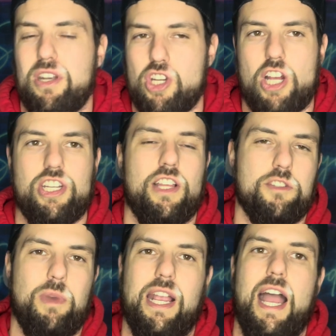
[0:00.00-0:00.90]
But Josh
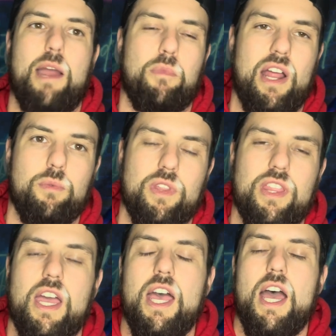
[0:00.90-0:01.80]
Allen's my guy. I'm riding
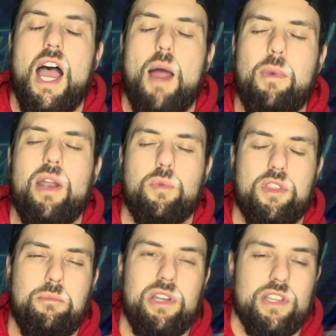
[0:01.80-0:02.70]
with
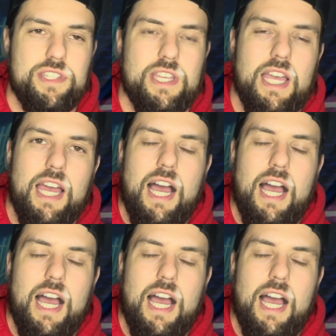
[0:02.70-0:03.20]
the Bills.